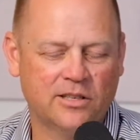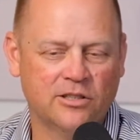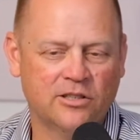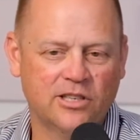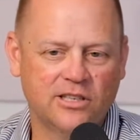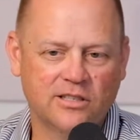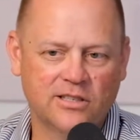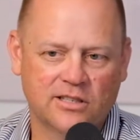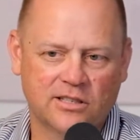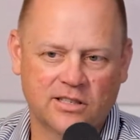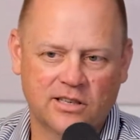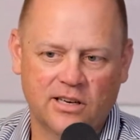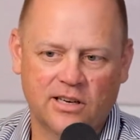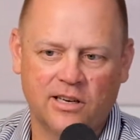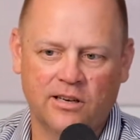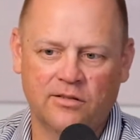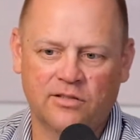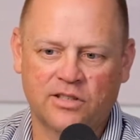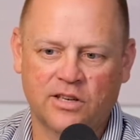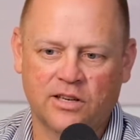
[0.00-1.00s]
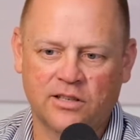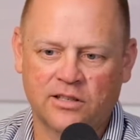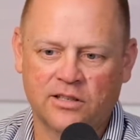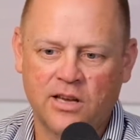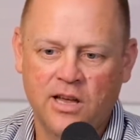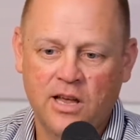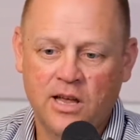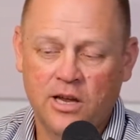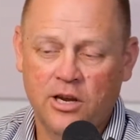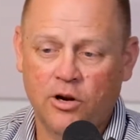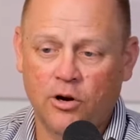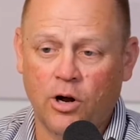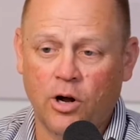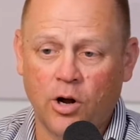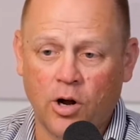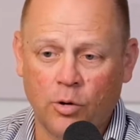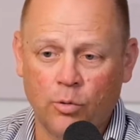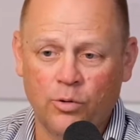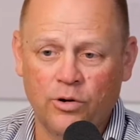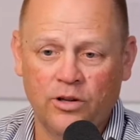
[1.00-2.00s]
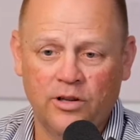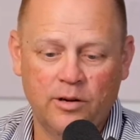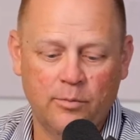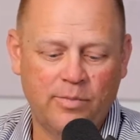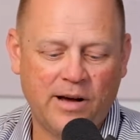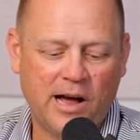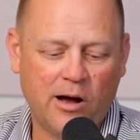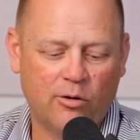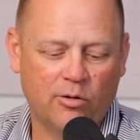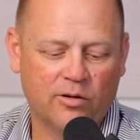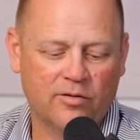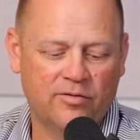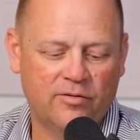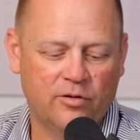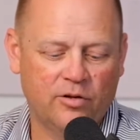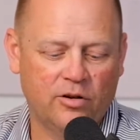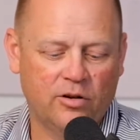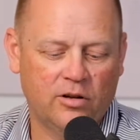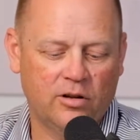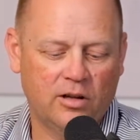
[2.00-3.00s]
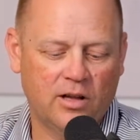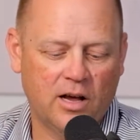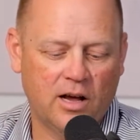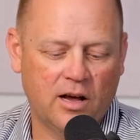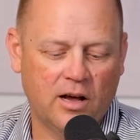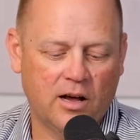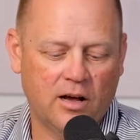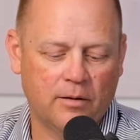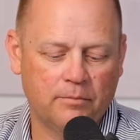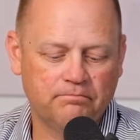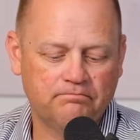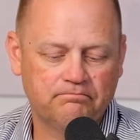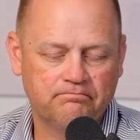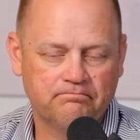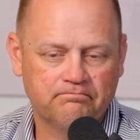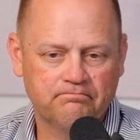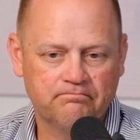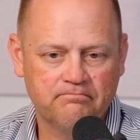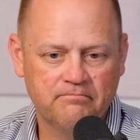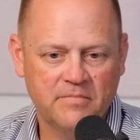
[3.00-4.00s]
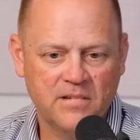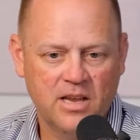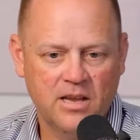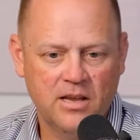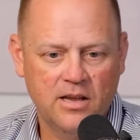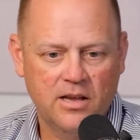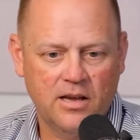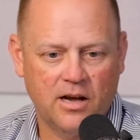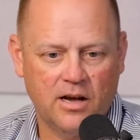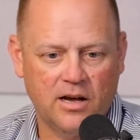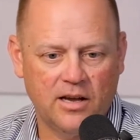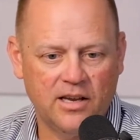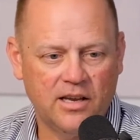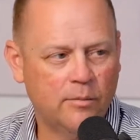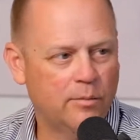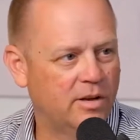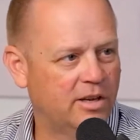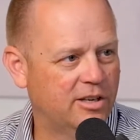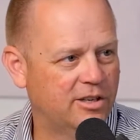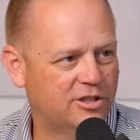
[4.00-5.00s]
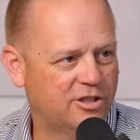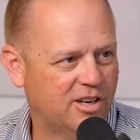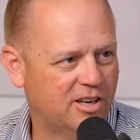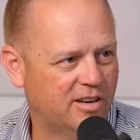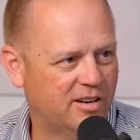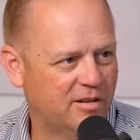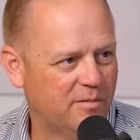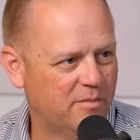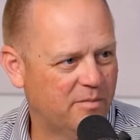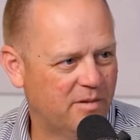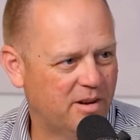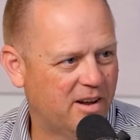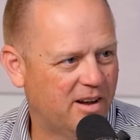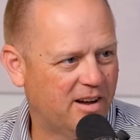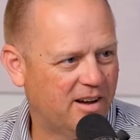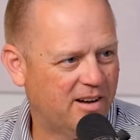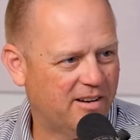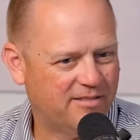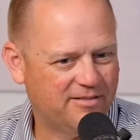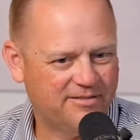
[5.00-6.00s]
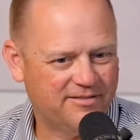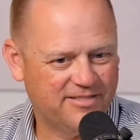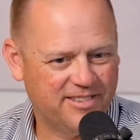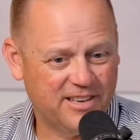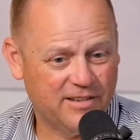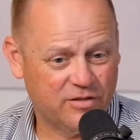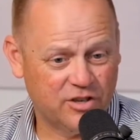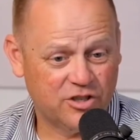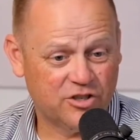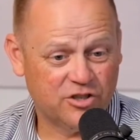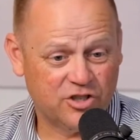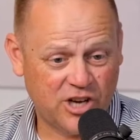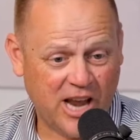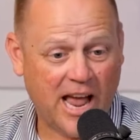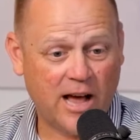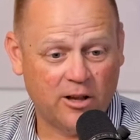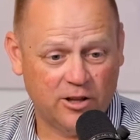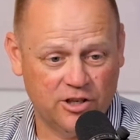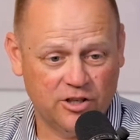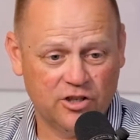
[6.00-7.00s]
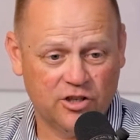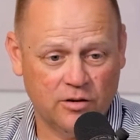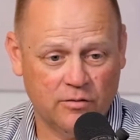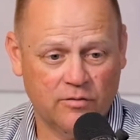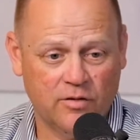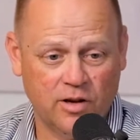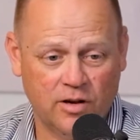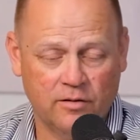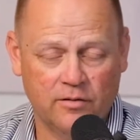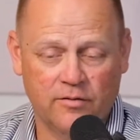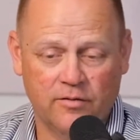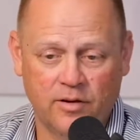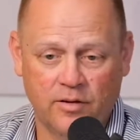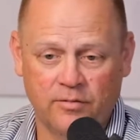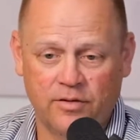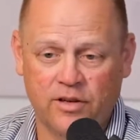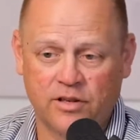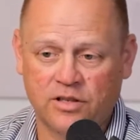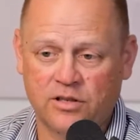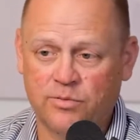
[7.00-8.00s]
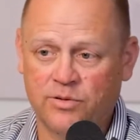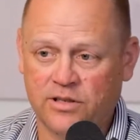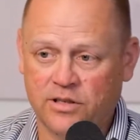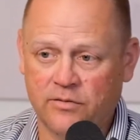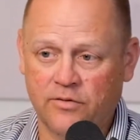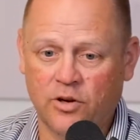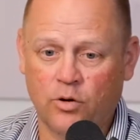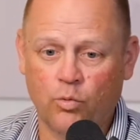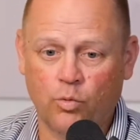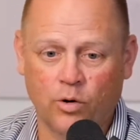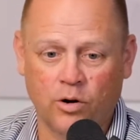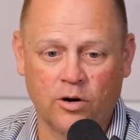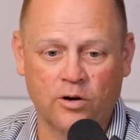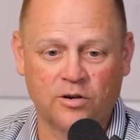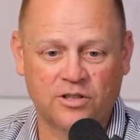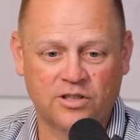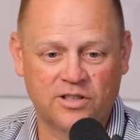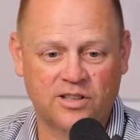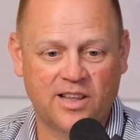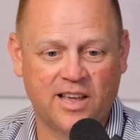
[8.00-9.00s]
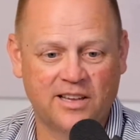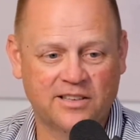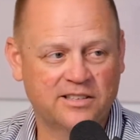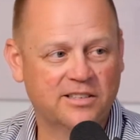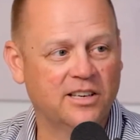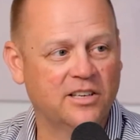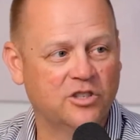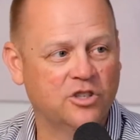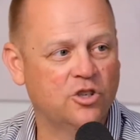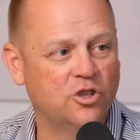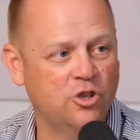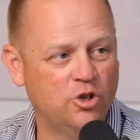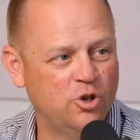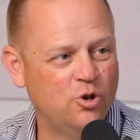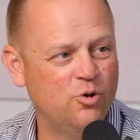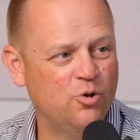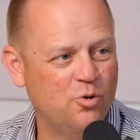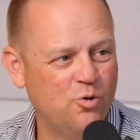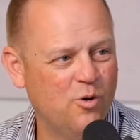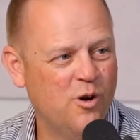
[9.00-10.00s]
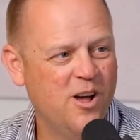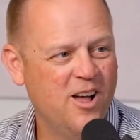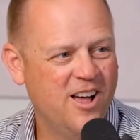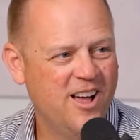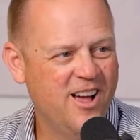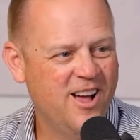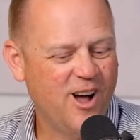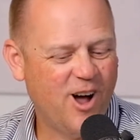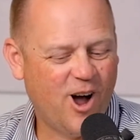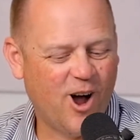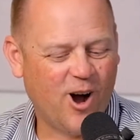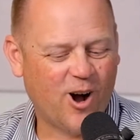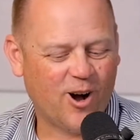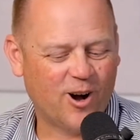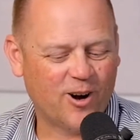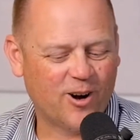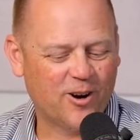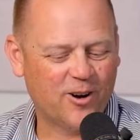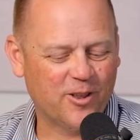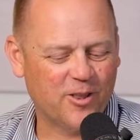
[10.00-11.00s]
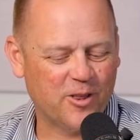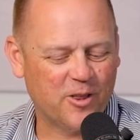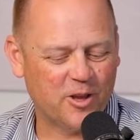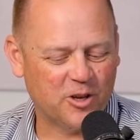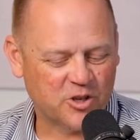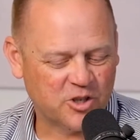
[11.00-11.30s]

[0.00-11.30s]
And Jesus gives us, you know, a really powerful image and even challenge of these specific words that says, you are the